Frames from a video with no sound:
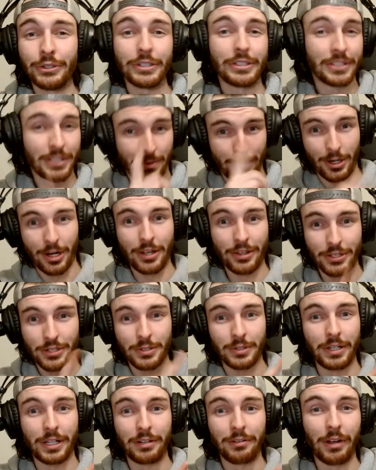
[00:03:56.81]
it somewhere on the
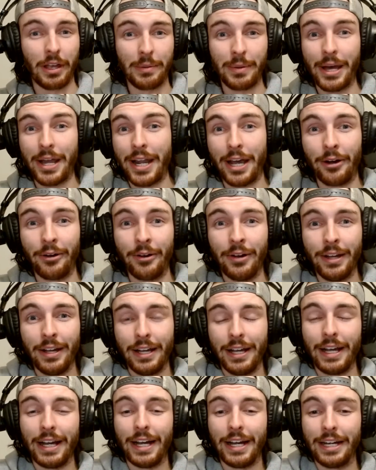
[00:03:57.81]
screen right about now,
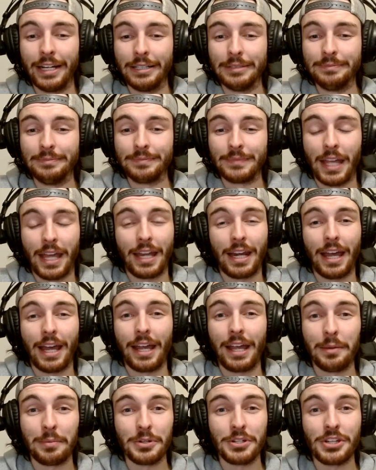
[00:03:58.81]
and I
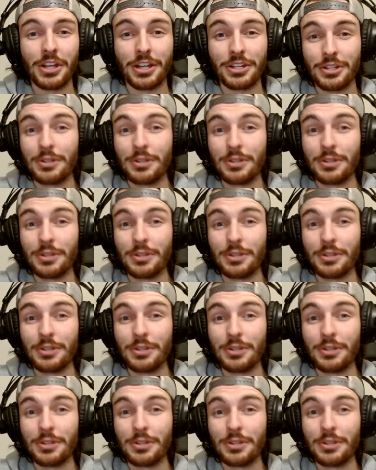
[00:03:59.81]
appreciate you